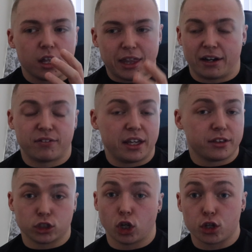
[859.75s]
Thankfully
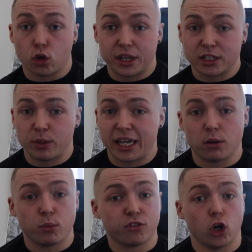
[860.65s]
there's nothing on this
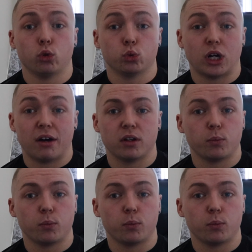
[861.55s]
weekend, we've got no travelling,